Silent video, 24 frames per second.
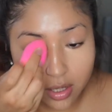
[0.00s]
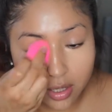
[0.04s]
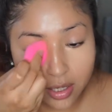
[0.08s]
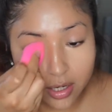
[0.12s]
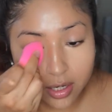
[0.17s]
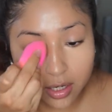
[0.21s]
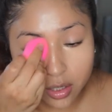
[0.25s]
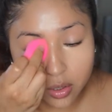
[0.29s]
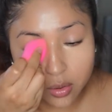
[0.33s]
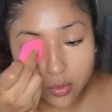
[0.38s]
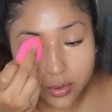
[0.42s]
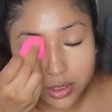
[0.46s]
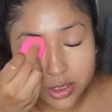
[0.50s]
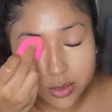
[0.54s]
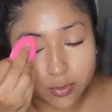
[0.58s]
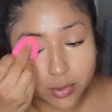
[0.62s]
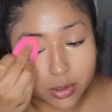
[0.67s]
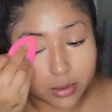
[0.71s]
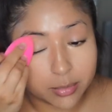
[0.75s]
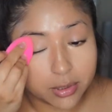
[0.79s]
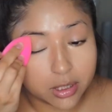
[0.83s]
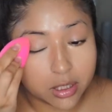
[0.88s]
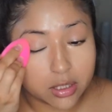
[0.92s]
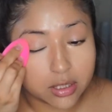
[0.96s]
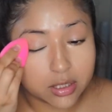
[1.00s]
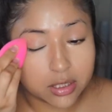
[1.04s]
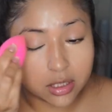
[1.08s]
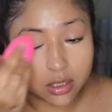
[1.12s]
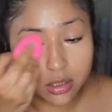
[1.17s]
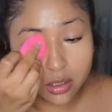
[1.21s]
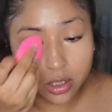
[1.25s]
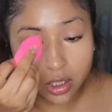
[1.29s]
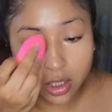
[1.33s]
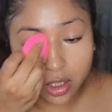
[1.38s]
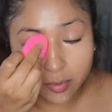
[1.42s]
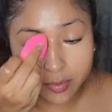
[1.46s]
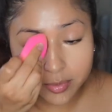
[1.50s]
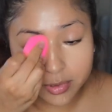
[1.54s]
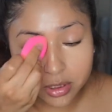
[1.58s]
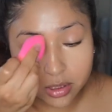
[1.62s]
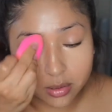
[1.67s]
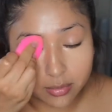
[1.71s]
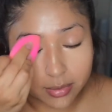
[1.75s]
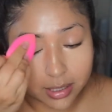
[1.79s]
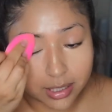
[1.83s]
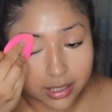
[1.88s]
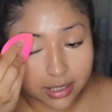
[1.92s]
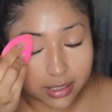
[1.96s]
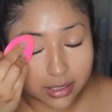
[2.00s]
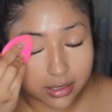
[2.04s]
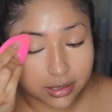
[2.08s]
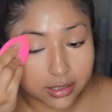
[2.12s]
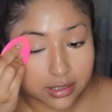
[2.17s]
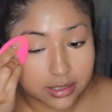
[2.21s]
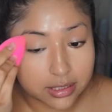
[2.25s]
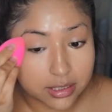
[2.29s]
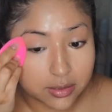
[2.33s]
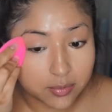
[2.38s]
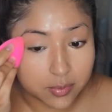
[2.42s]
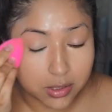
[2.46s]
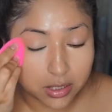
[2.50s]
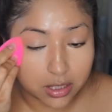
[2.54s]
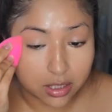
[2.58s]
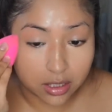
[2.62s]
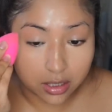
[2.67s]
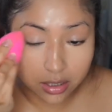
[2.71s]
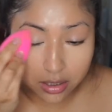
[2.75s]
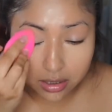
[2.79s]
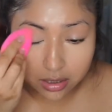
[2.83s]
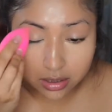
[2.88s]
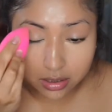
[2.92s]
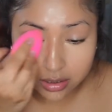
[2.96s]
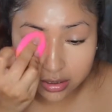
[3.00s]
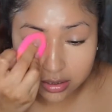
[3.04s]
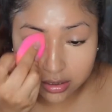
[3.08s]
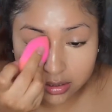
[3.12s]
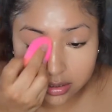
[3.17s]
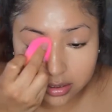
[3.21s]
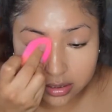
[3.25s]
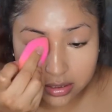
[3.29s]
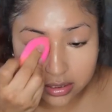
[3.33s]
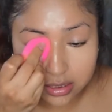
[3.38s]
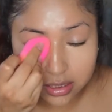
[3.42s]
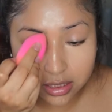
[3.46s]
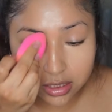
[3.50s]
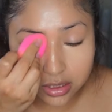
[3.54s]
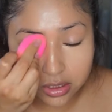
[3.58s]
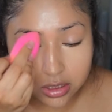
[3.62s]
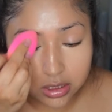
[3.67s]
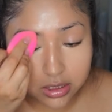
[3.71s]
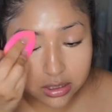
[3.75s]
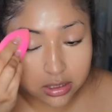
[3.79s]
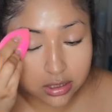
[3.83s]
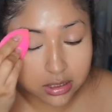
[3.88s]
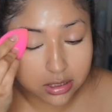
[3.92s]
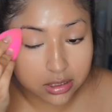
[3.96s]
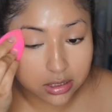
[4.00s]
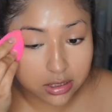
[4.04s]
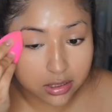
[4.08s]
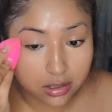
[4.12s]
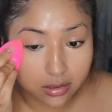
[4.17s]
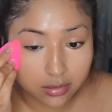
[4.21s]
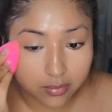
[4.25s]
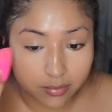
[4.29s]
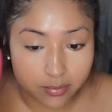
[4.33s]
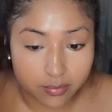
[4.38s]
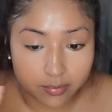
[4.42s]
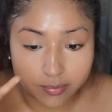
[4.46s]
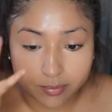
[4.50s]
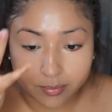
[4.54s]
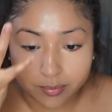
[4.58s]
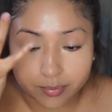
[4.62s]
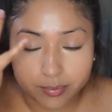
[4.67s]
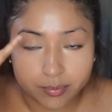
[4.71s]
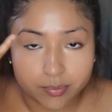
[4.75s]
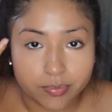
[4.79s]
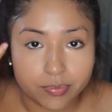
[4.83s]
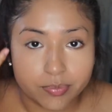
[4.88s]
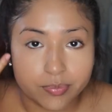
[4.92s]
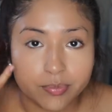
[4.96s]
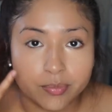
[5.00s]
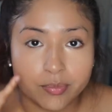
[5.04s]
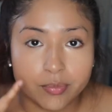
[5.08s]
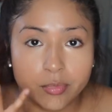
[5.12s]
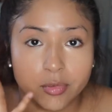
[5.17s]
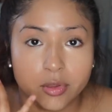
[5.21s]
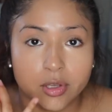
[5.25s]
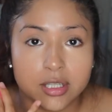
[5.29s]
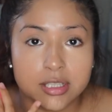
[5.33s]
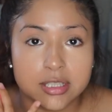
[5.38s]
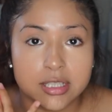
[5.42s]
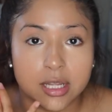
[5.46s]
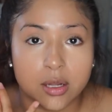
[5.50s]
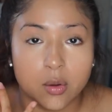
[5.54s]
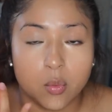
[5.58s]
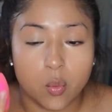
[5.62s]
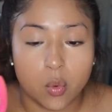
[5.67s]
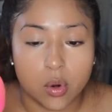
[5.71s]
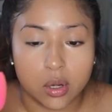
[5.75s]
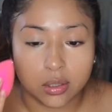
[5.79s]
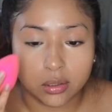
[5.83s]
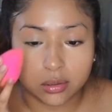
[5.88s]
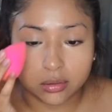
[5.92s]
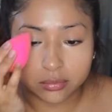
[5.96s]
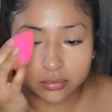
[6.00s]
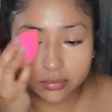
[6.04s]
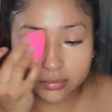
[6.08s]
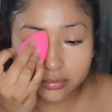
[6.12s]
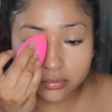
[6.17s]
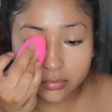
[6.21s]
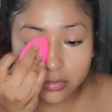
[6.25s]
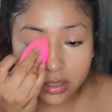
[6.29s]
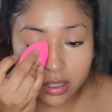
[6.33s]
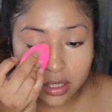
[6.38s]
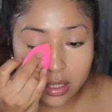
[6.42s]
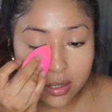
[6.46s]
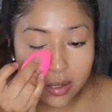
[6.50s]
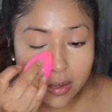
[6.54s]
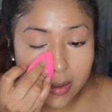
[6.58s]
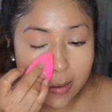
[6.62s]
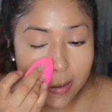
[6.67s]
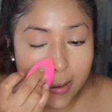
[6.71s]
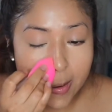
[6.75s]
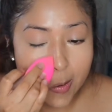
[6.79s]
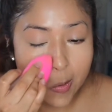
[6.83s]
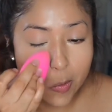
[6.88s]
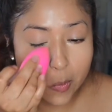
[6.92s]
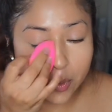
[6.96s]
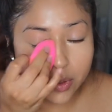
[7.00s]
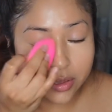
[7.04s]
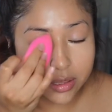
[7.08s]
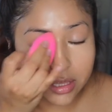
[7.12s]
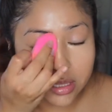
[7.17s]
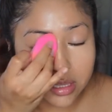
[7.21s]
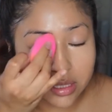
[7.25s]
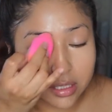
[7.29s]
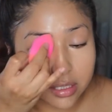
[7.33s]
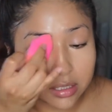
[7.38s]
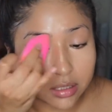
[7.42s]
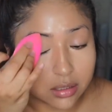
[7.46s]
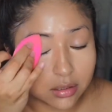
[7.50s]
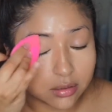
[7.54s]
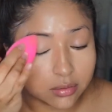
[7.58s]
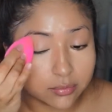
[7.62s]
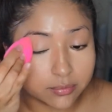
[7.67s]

And I always bring my concealer up to my eyelids because it just looks like one thing.